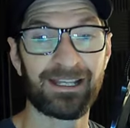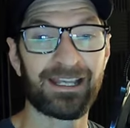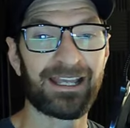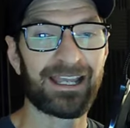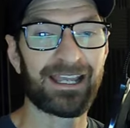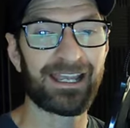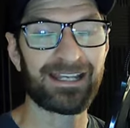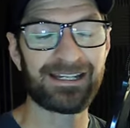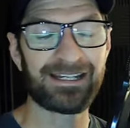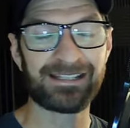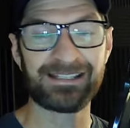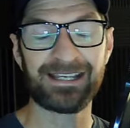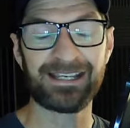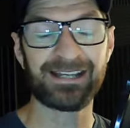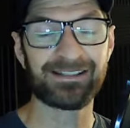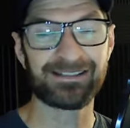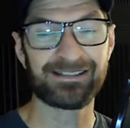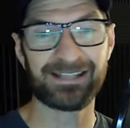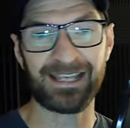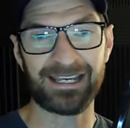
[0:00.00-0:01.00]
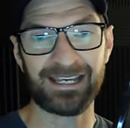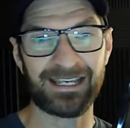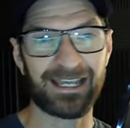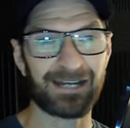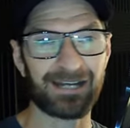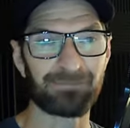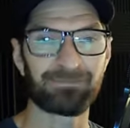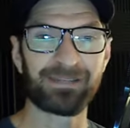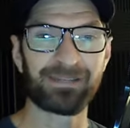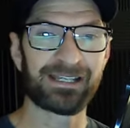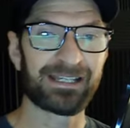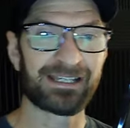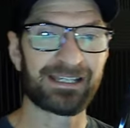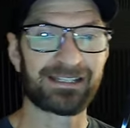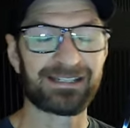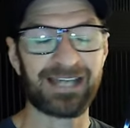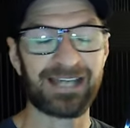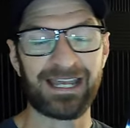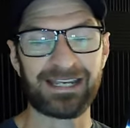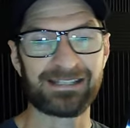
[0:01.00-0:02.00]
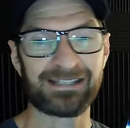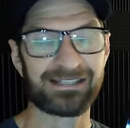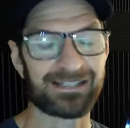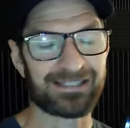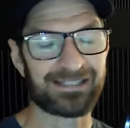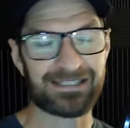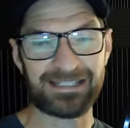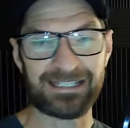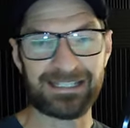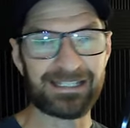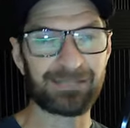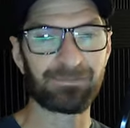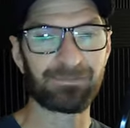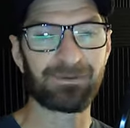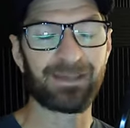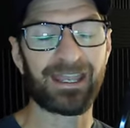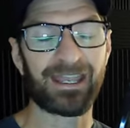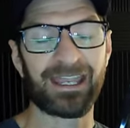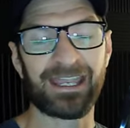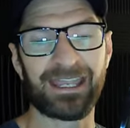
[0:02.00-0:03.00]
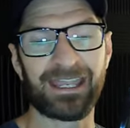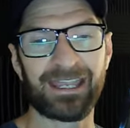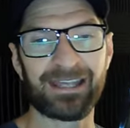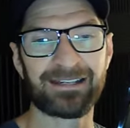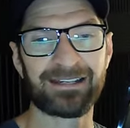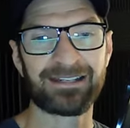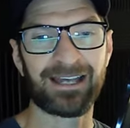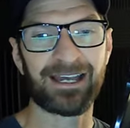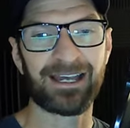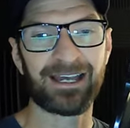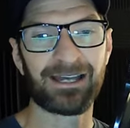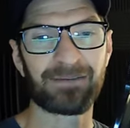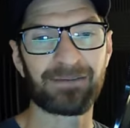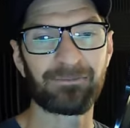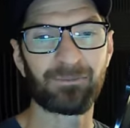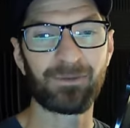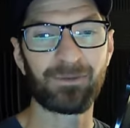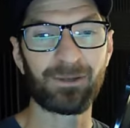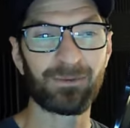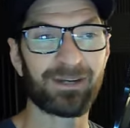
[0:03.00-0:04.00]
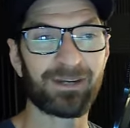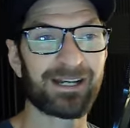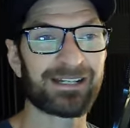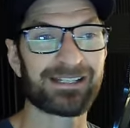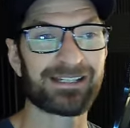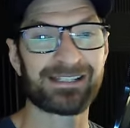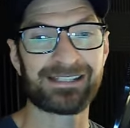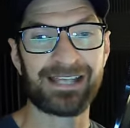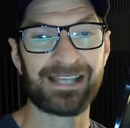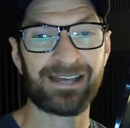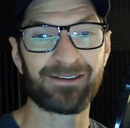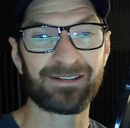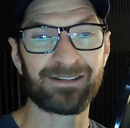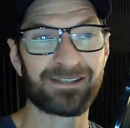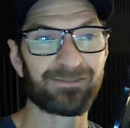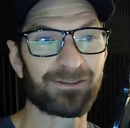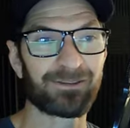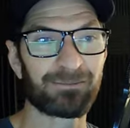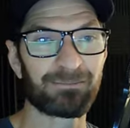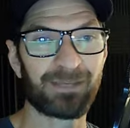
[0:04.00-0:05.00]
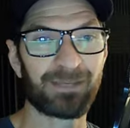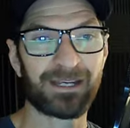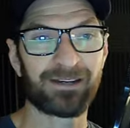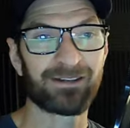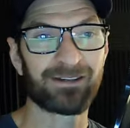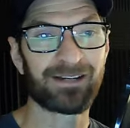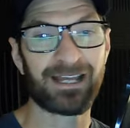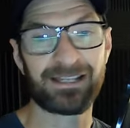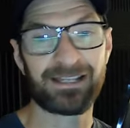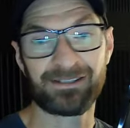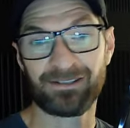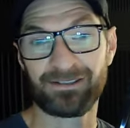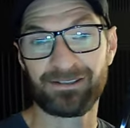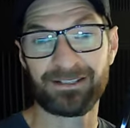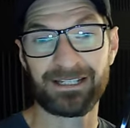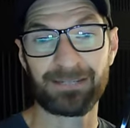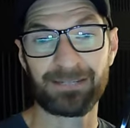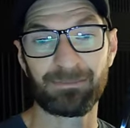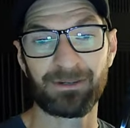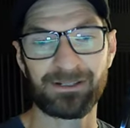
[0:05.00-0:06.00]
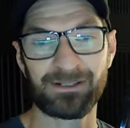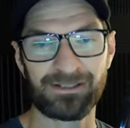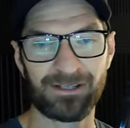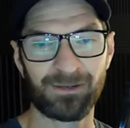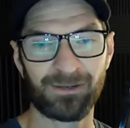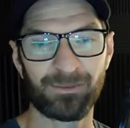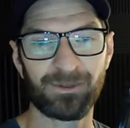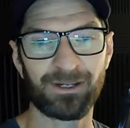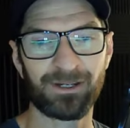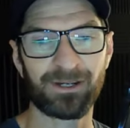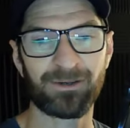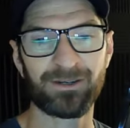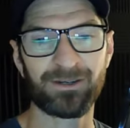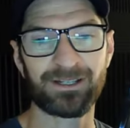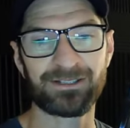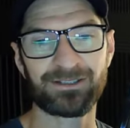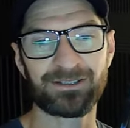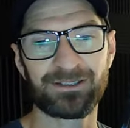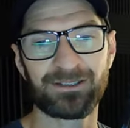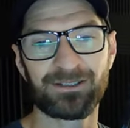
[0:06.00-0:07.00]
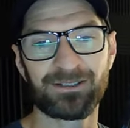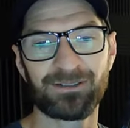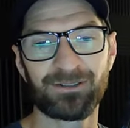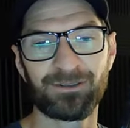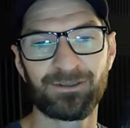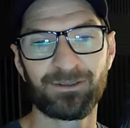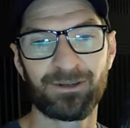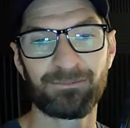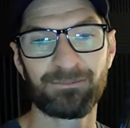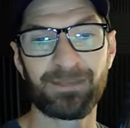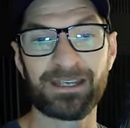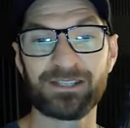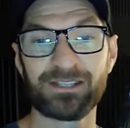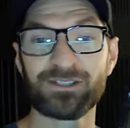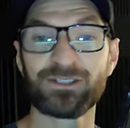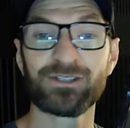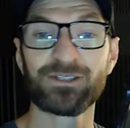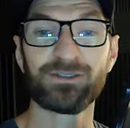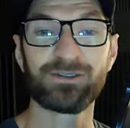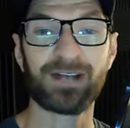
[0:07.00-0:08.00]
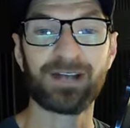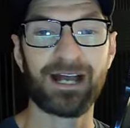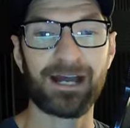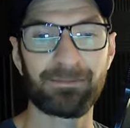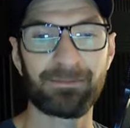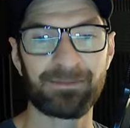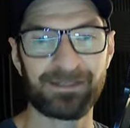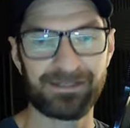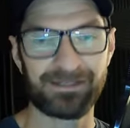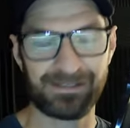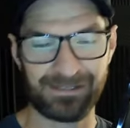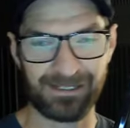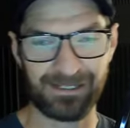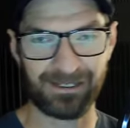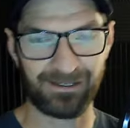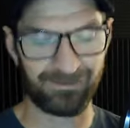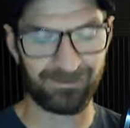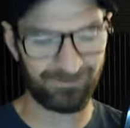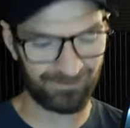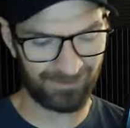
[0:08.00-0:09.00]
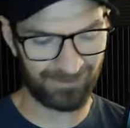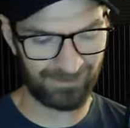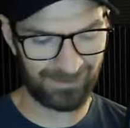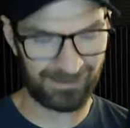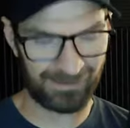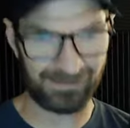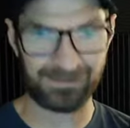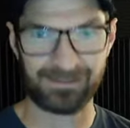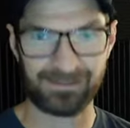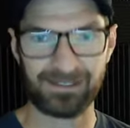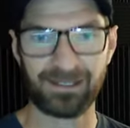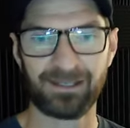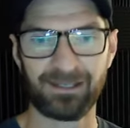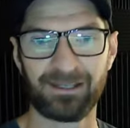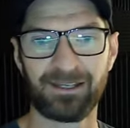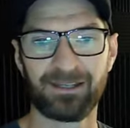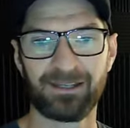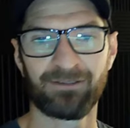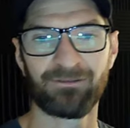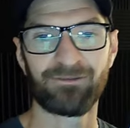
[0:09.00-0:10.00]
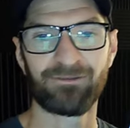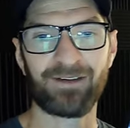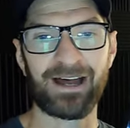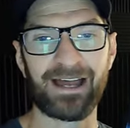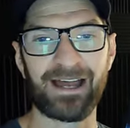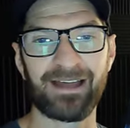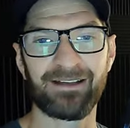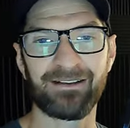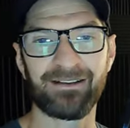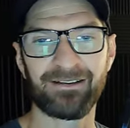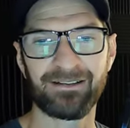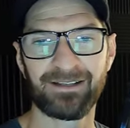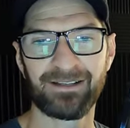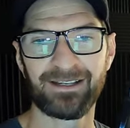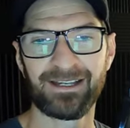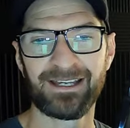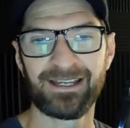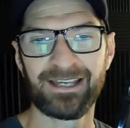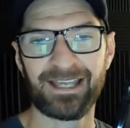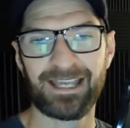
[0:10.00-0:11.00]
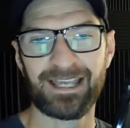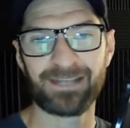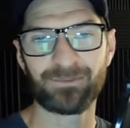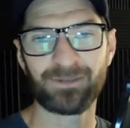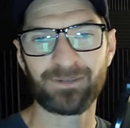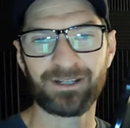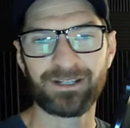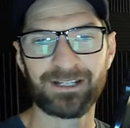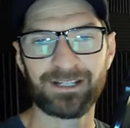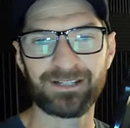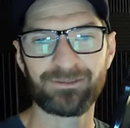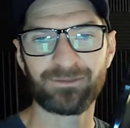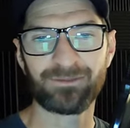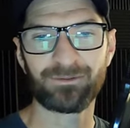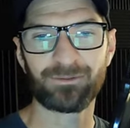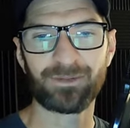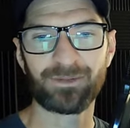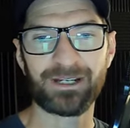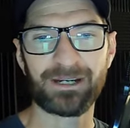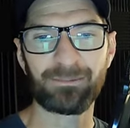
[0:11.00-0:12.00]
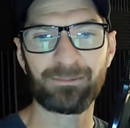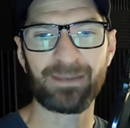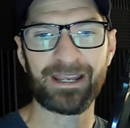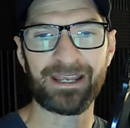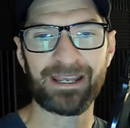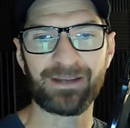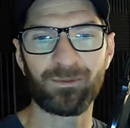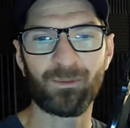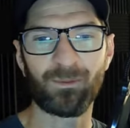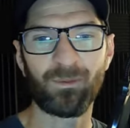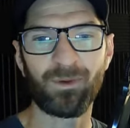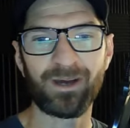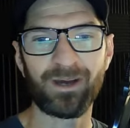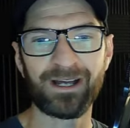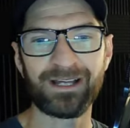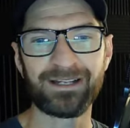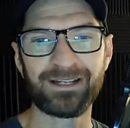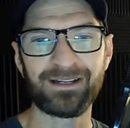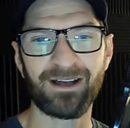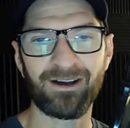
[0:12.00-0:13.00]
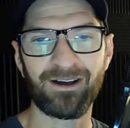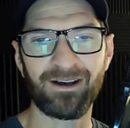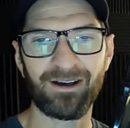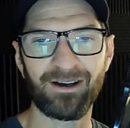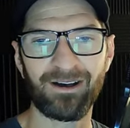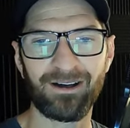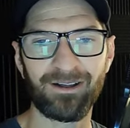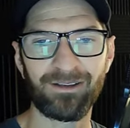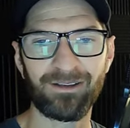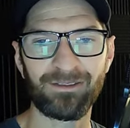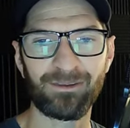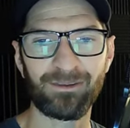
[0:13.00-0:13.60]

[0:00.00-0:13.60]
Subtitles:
and it sounds like kind of big, nice, and deep, and we want it to sound even bigger, nicer, and deeper. So we're going to make 2 copies of this file. And we're gonna pan one all the